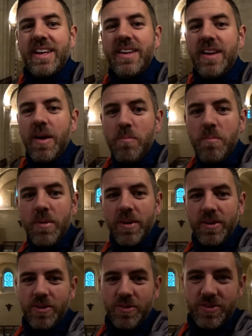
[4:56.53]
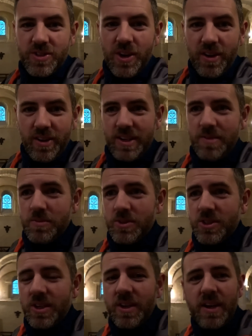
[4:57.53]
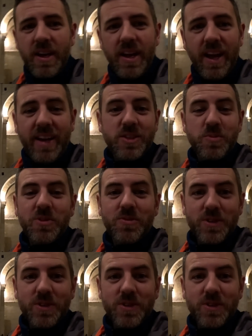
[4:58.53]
number of times and it's been